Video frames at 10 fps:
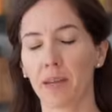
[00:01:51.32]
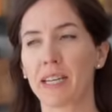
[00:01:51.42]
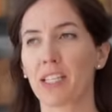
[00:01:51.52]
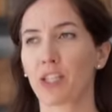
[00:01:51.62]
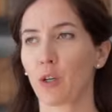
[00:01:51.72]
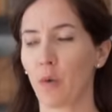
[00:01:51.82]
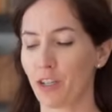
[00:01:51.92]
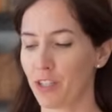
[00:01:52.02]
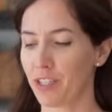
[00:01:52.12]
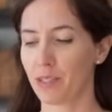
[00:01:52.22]
think my kids are going to
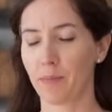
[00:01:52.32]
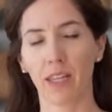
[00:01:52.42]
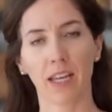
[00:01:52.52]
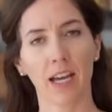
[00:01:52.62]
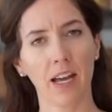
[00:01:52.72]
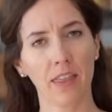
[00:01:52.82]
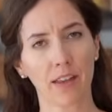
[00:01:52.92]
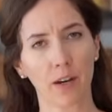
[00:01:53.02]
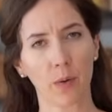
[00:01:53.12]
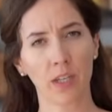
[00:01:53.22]
watch this and be like, I
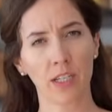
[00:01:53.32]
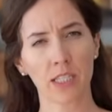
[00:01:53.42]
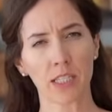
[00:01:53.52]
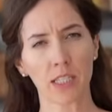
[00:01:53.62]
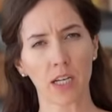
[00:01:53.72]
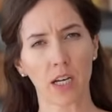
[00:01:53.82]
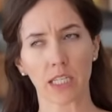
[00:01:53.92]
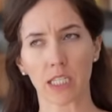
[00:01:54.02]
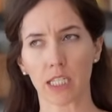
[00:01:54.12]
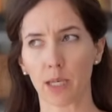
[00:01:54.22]
thought we couldn't sit on
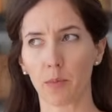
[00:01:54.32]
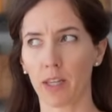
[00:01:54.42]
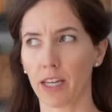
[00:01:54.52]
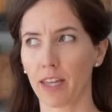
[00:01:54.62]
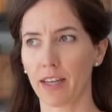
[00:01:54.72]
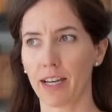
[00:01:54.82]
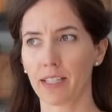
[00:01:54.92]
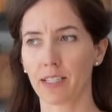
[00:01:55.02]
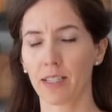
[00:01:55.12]
the table like that.